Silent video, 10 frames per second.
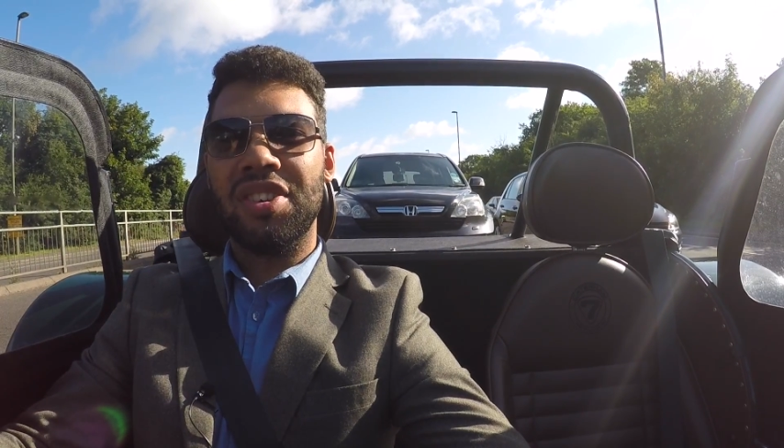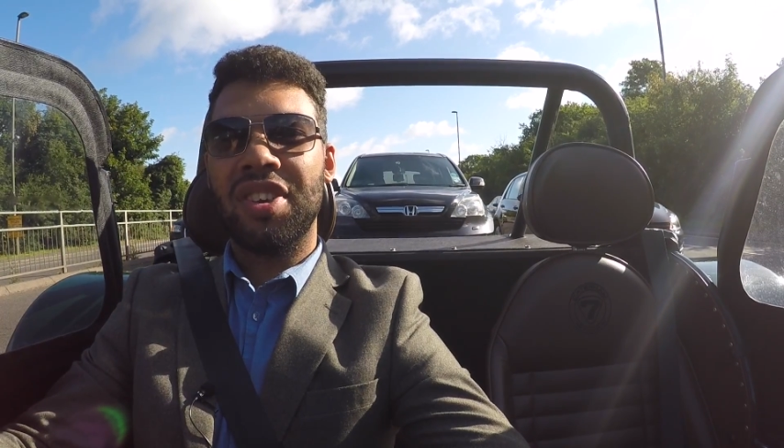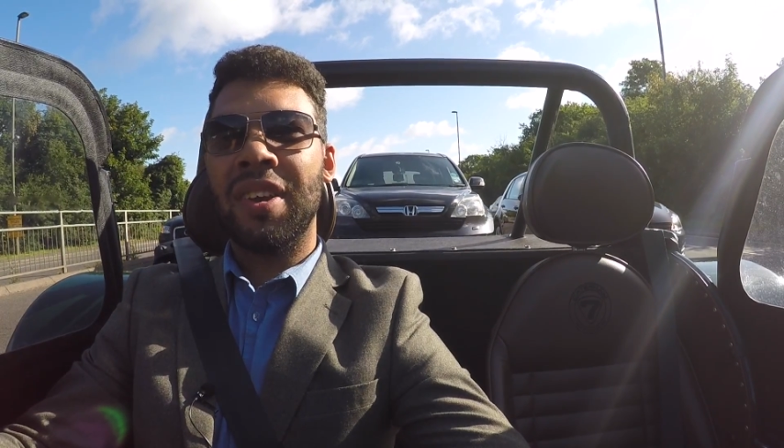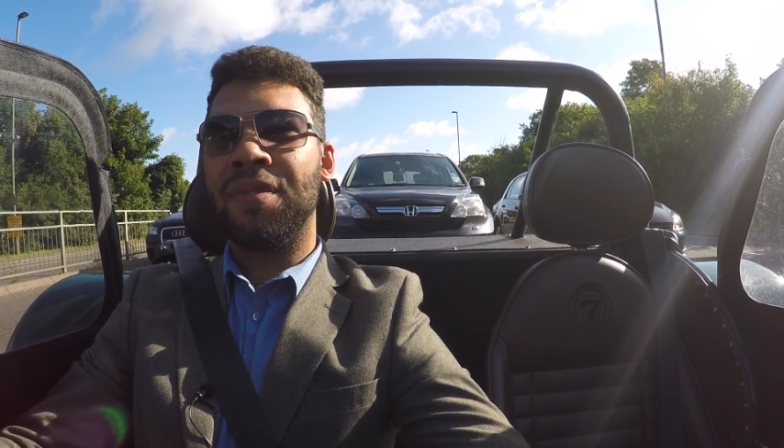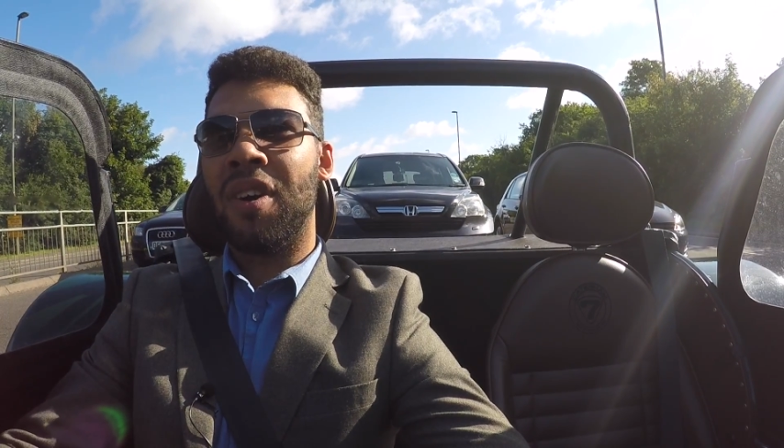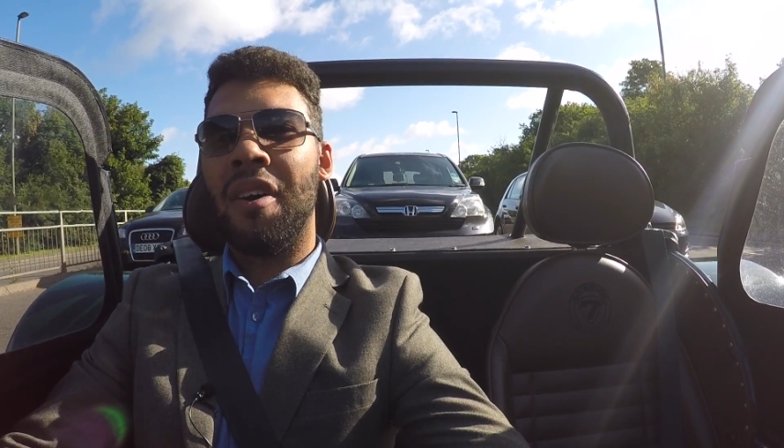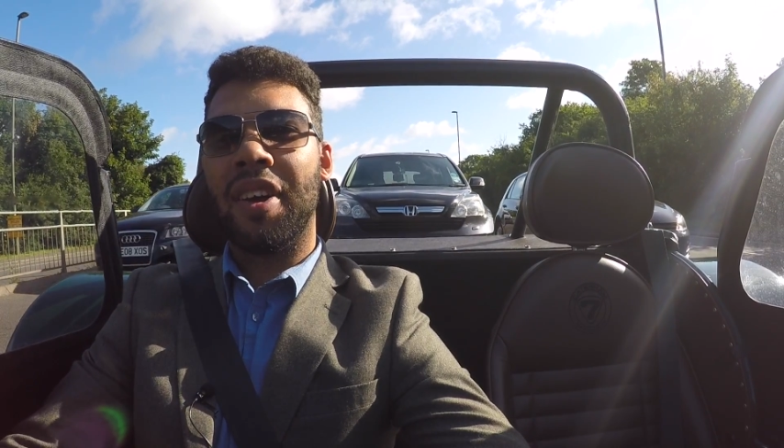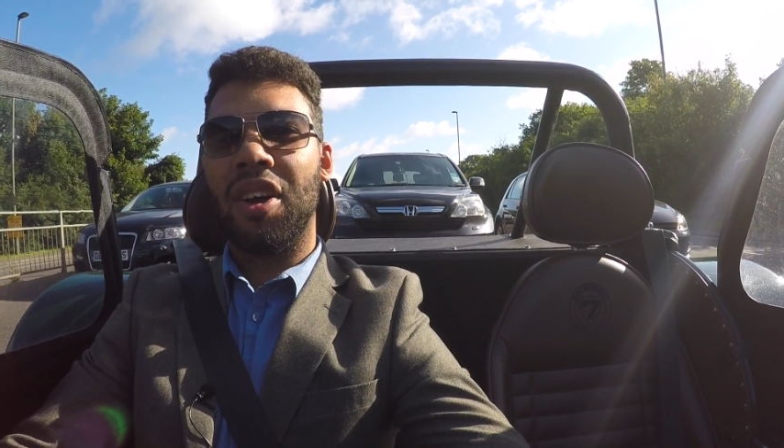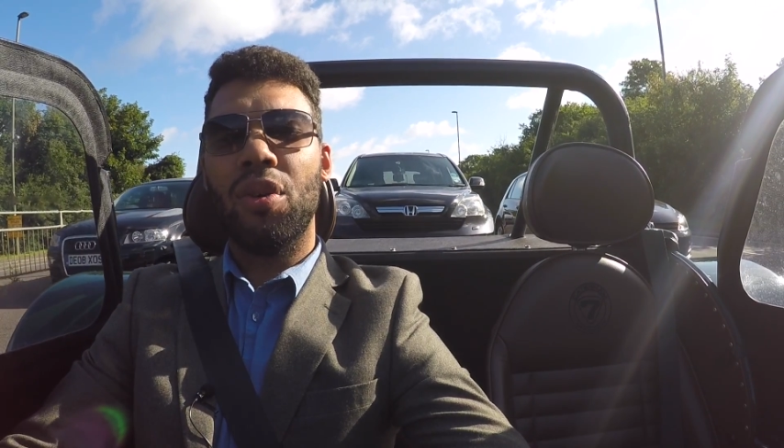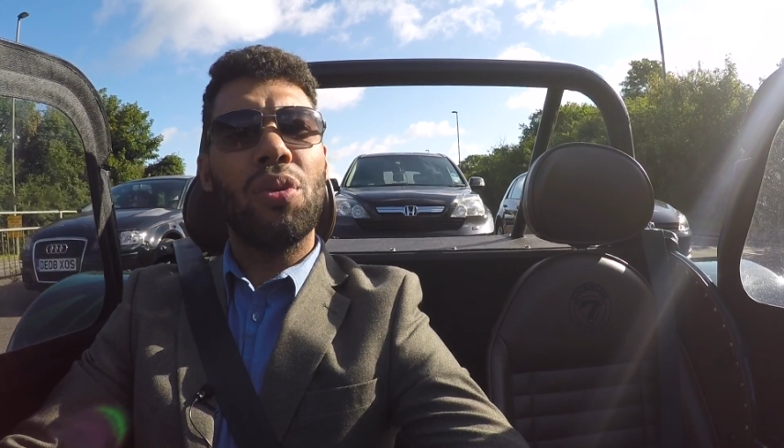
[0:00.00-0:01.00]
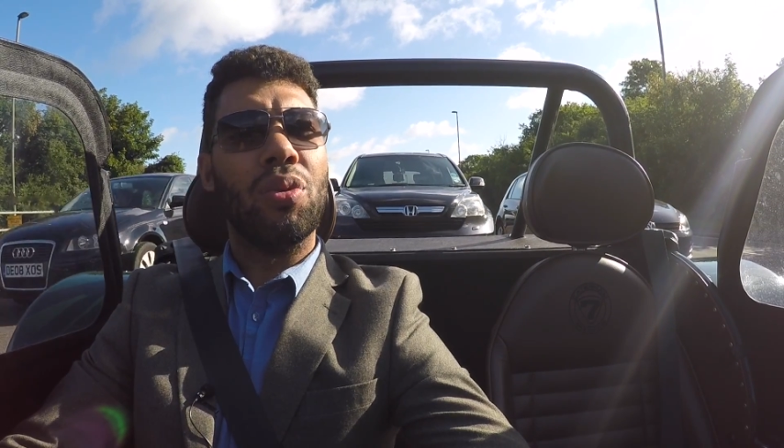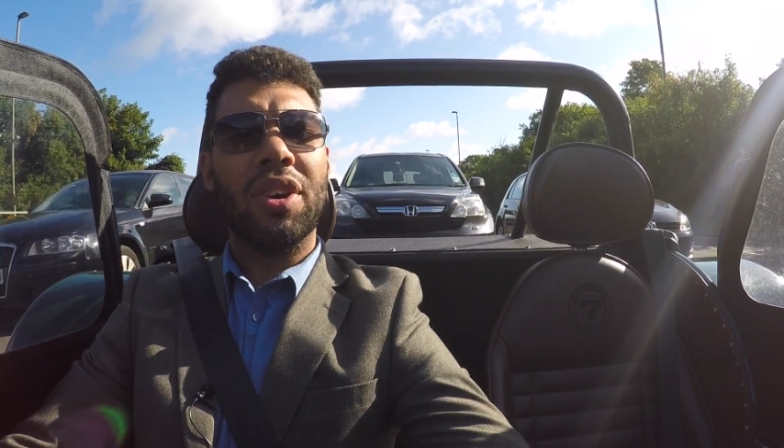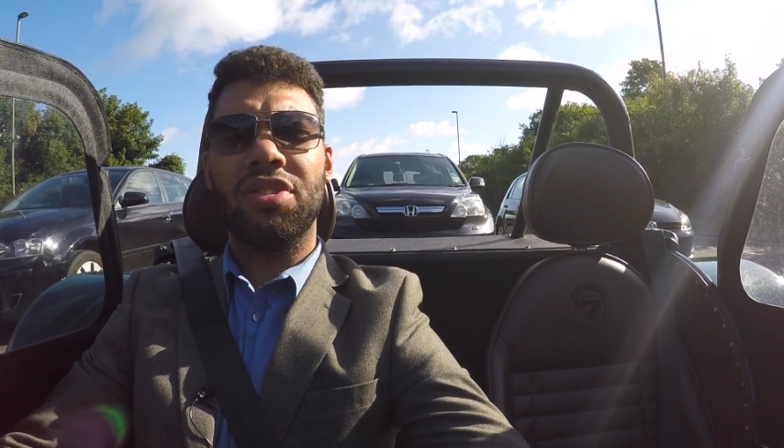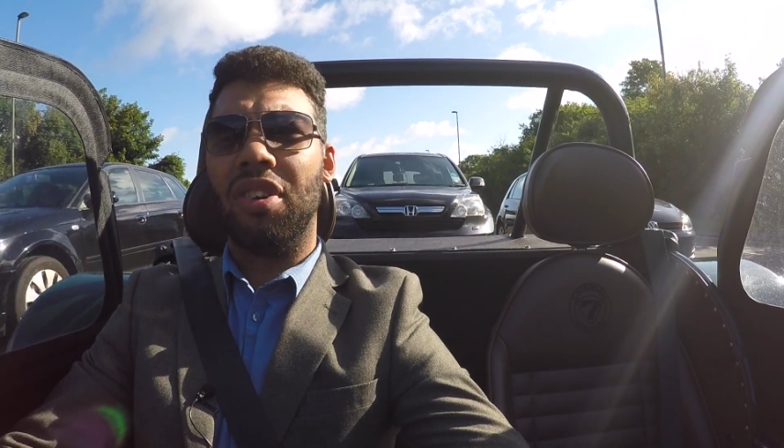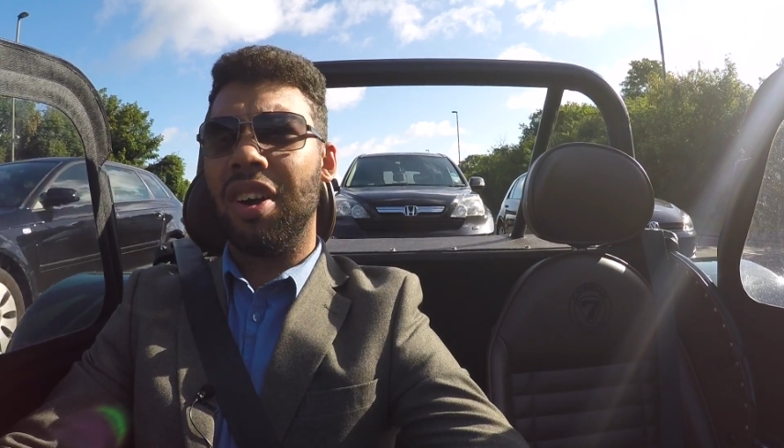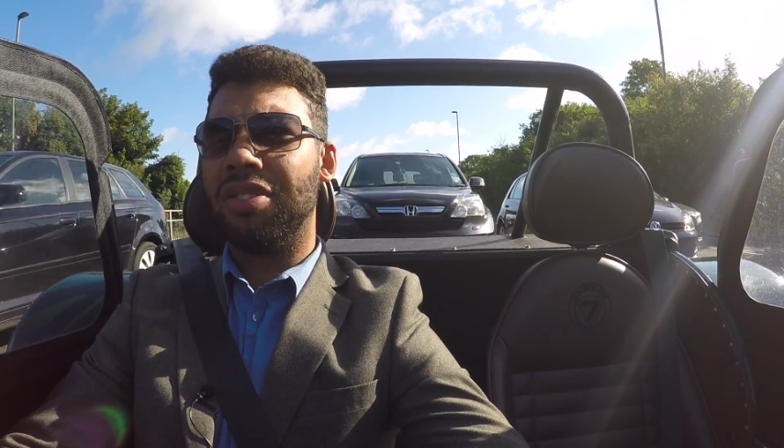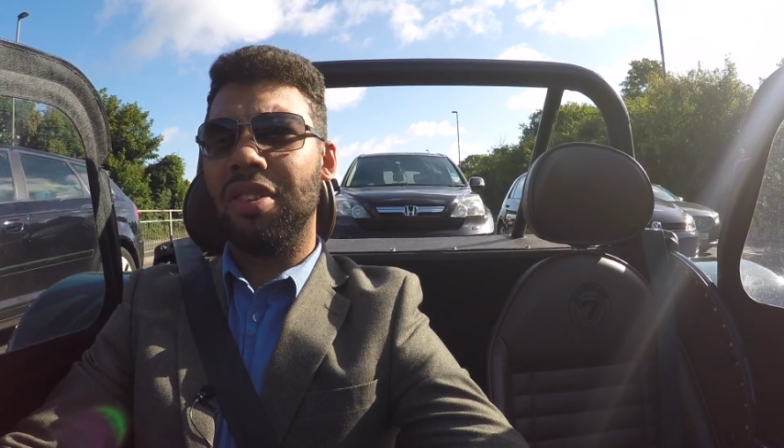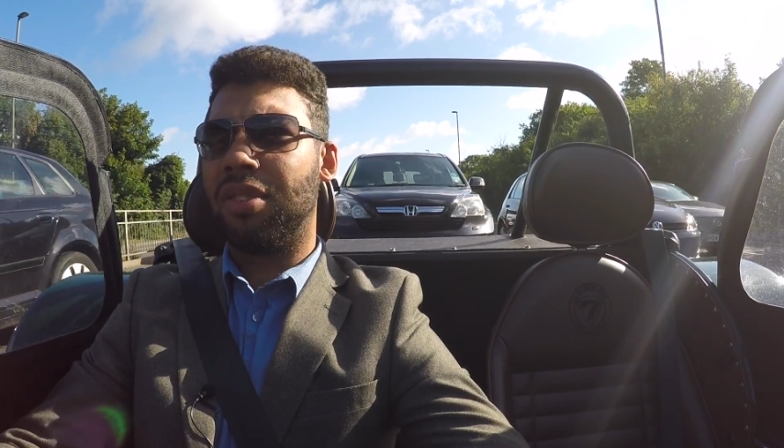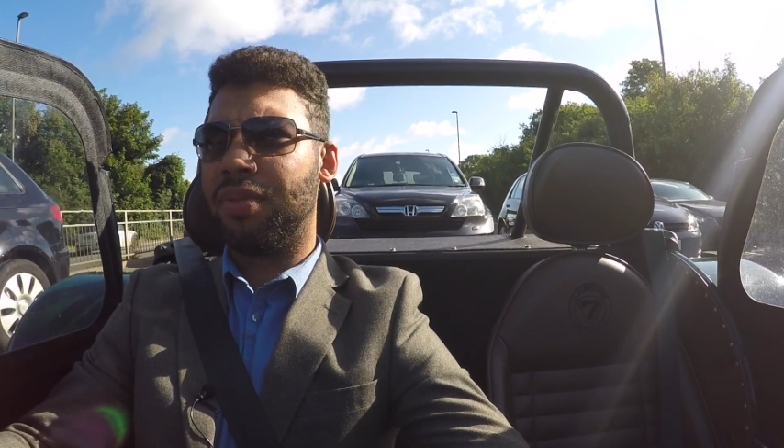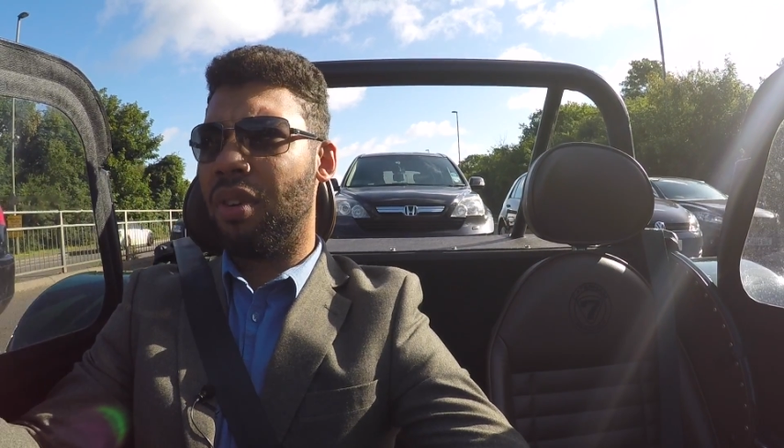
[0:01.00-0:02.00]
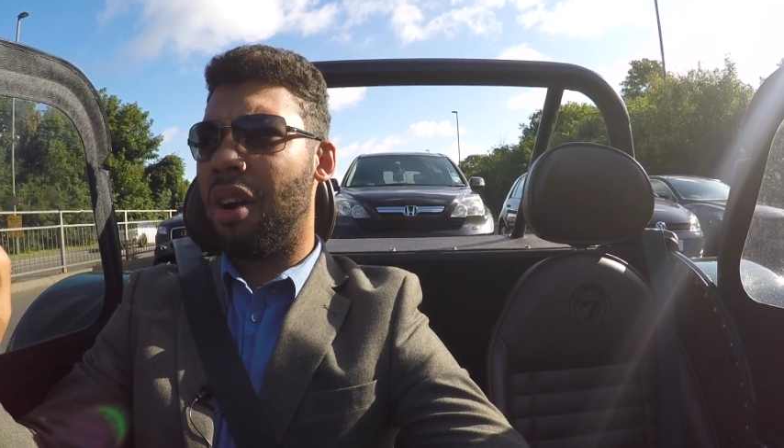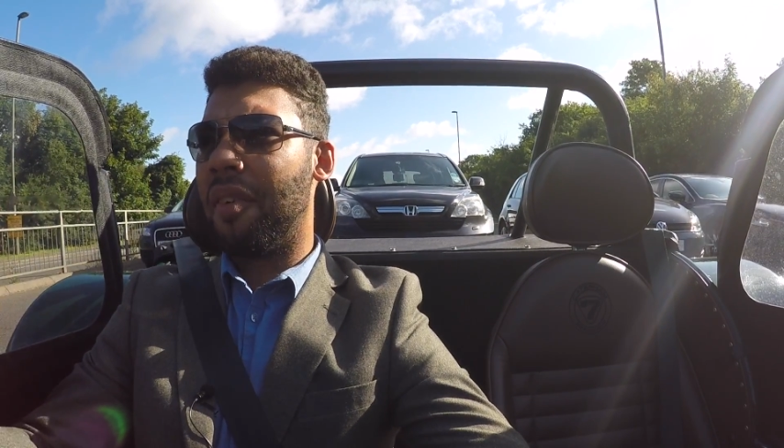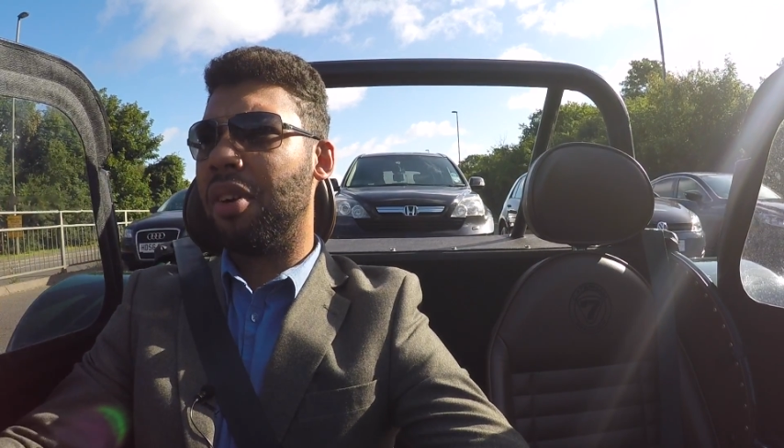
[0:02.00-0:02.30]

You see a Ferrari, you go, oh, that's nice, that's a Ferrari.